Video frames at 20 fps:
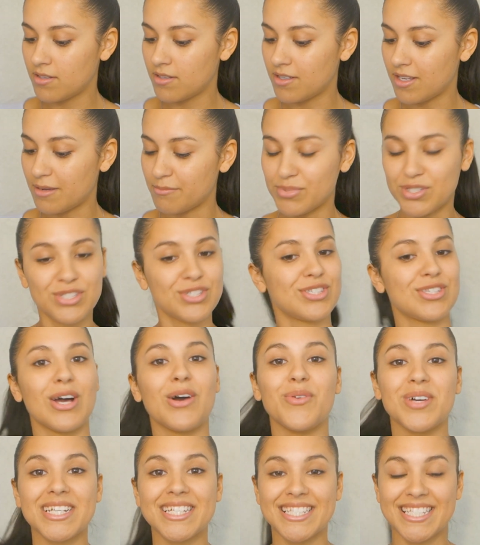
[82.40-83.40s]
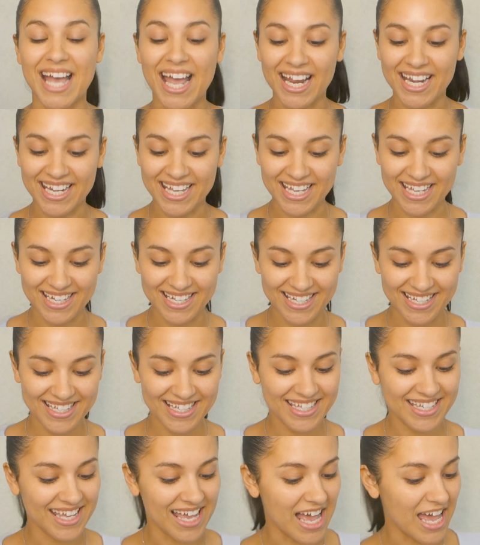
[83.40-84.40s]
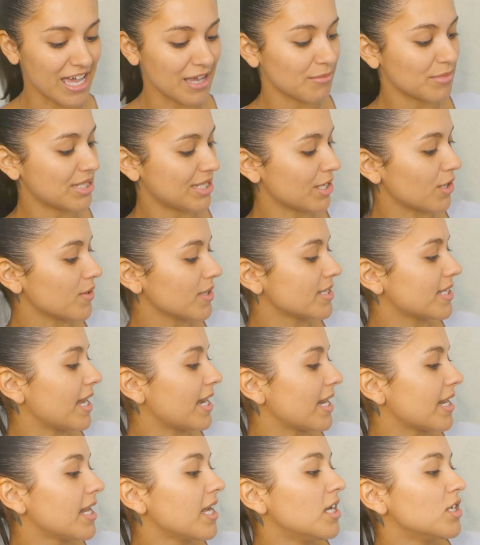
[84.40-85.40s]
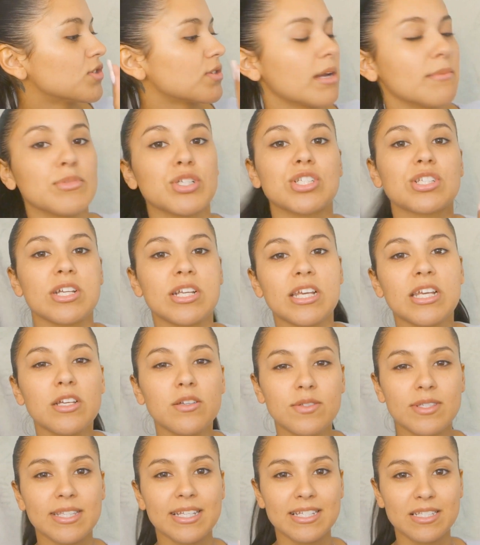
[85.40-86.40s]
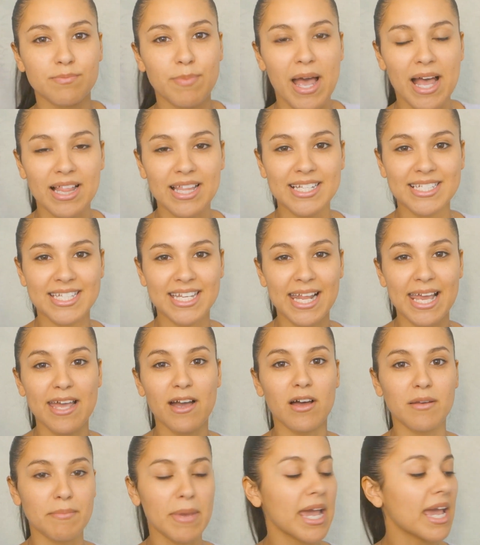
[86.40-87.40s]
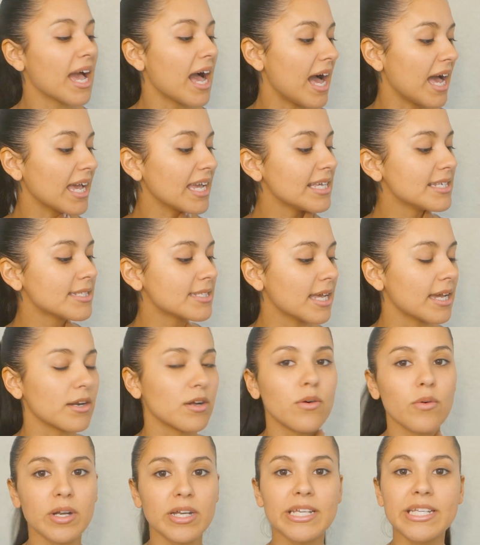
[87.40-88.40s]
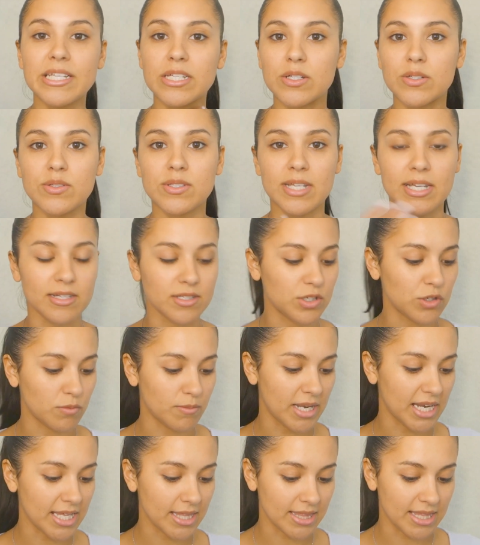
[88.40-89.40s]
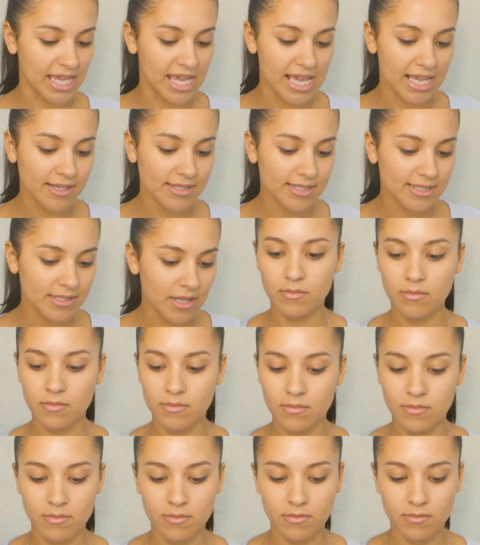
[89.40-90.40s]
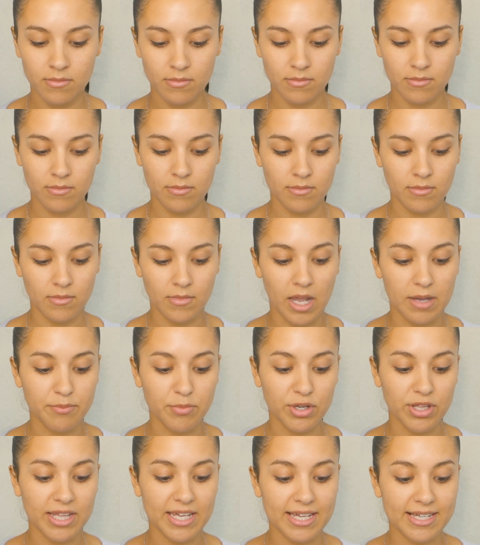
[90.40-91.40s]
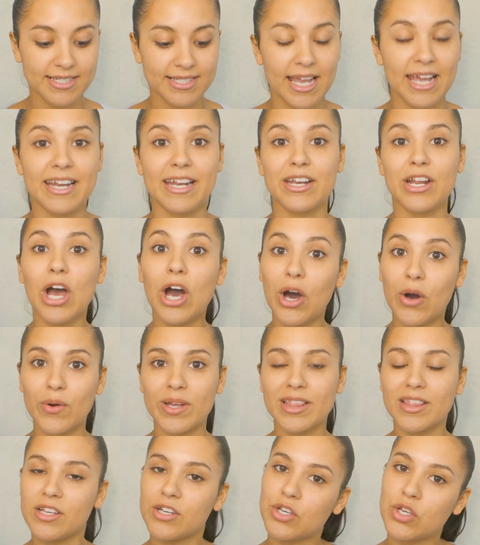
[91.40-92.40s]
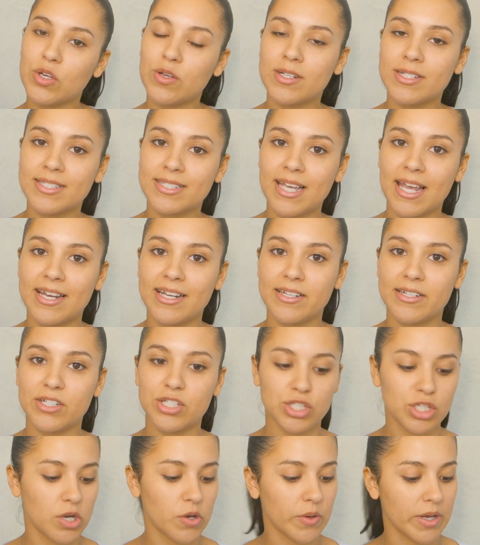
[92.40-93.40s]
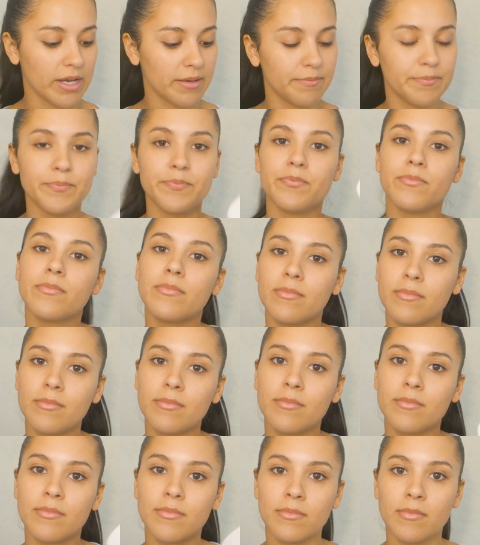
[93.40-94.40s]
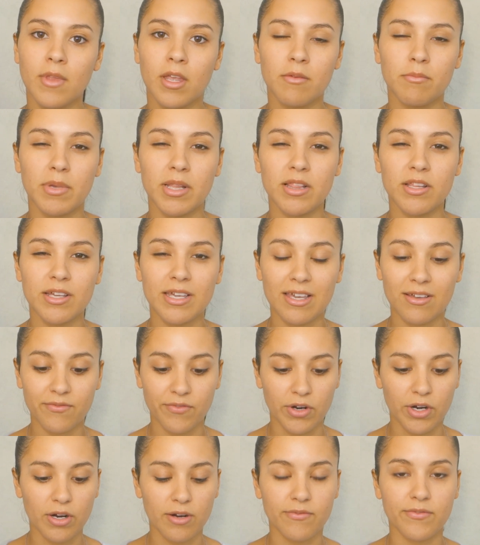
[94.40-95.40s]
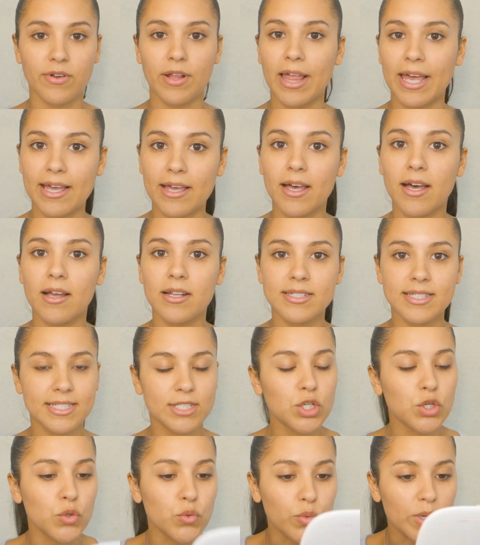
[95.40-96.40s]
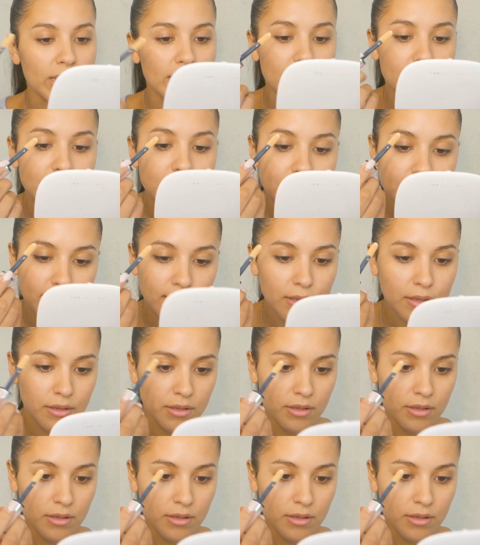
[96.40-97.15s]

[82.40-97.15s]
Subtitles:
I'm so excited. I am so excited. So I'm just gonna use this palette today on my eyes. I don't want to use like too many things. I'm really excited. Oh, and look who decided to show up. Been looking for her for like 2 weeks.